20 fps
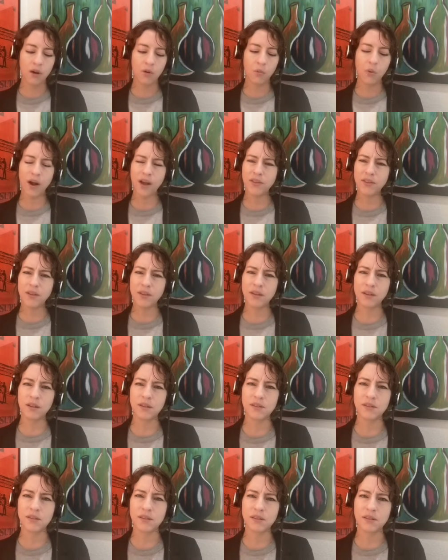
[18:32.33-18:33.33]
Why the
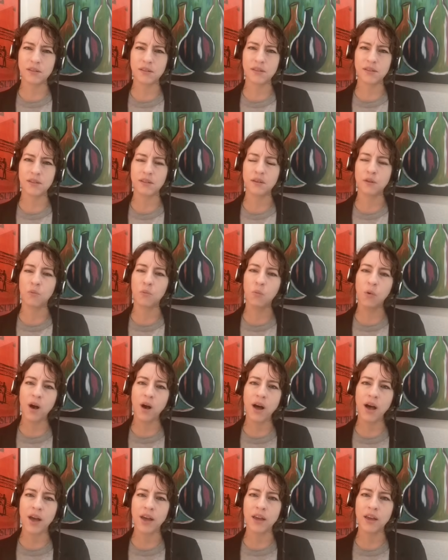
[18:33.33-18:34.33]
inconsistency there?
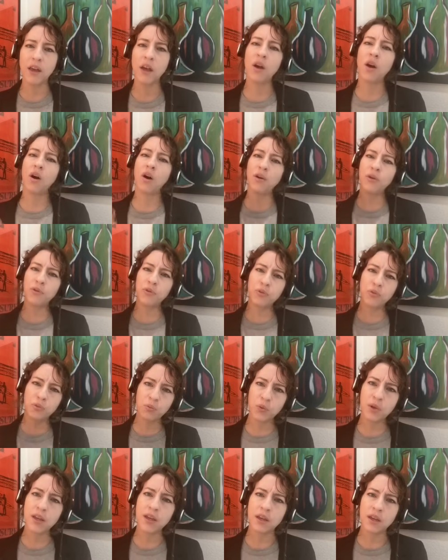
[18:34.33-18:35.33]
Why are
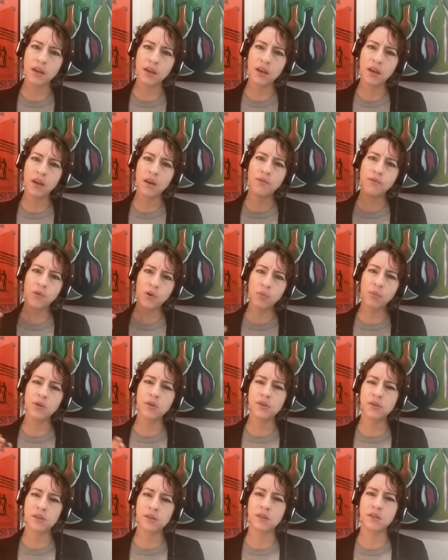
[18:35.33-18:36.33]
three former
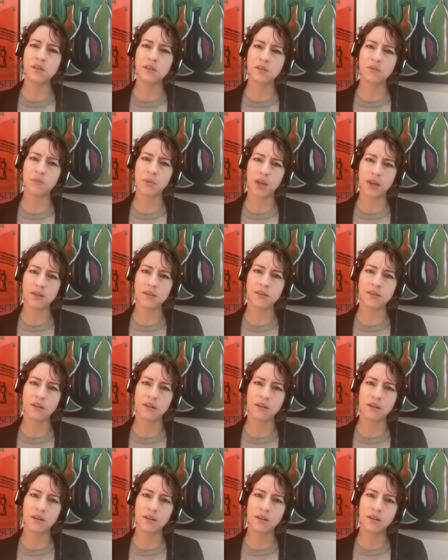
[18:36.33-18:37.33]
assistants of
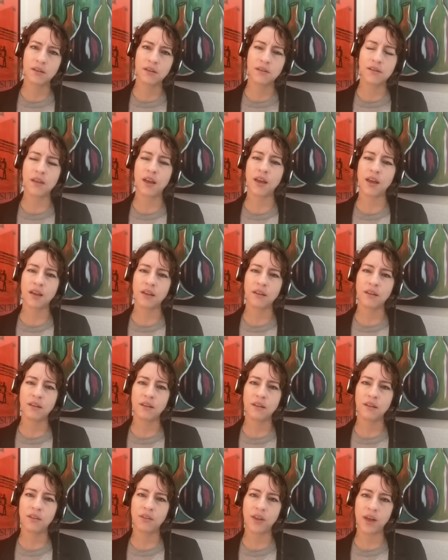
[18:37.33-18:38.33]
Manson saying
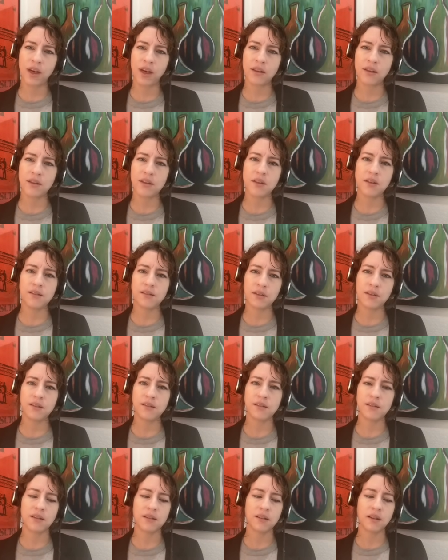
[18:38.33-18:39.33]
that he's
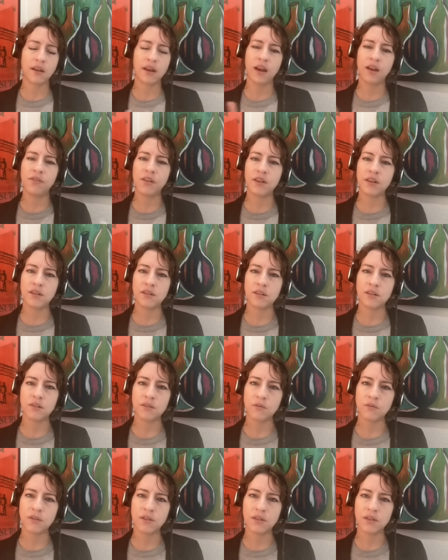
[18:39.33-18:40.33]
innocent and that he didn't
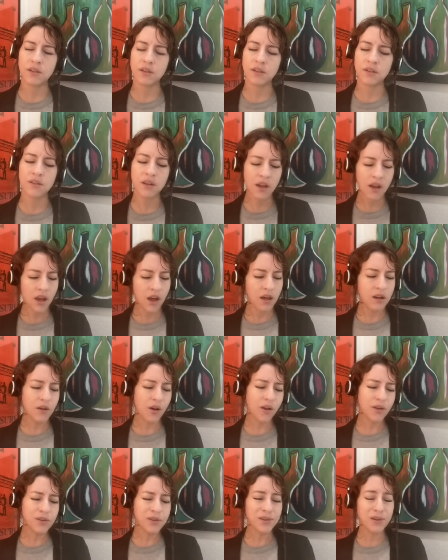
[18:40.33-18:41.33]
do these things. And
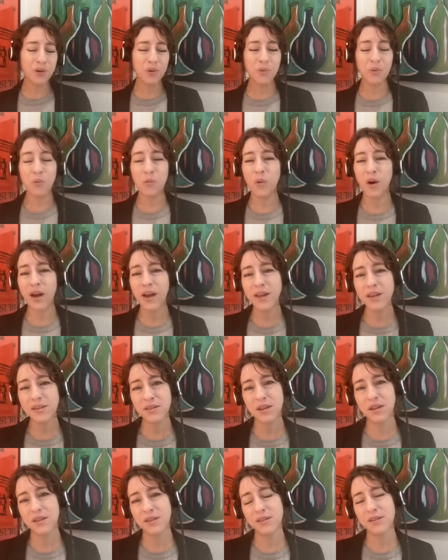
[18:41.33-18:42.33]
also, why
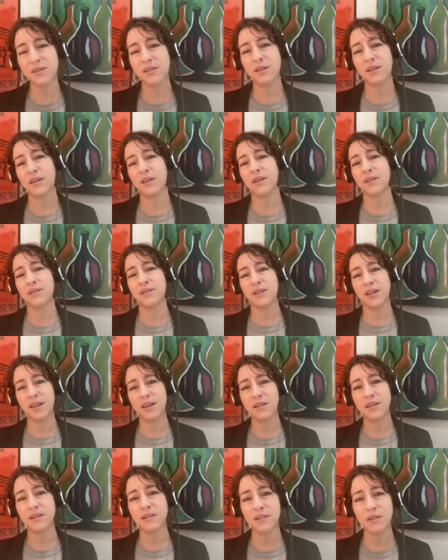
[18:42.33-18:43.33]
does uh,
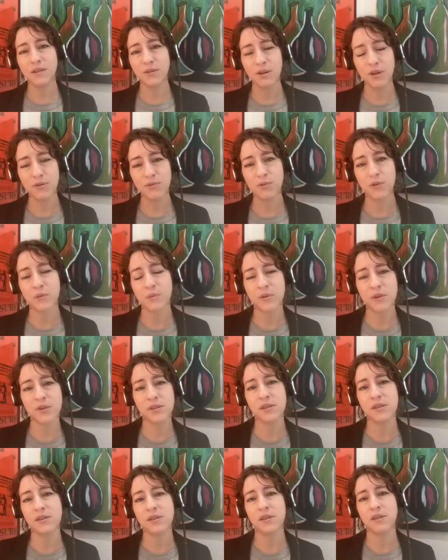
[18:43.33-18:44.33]
Dan Cleary, former
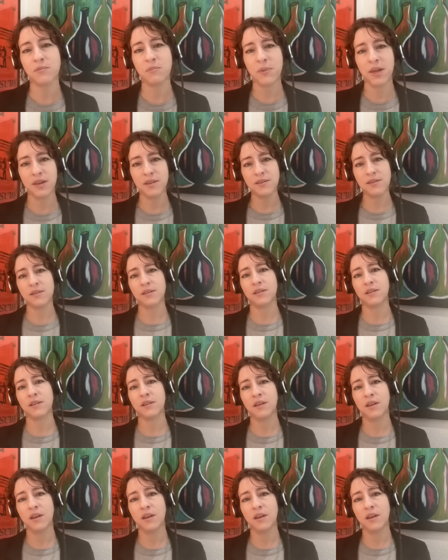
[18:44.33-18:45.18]
assistant of Manson,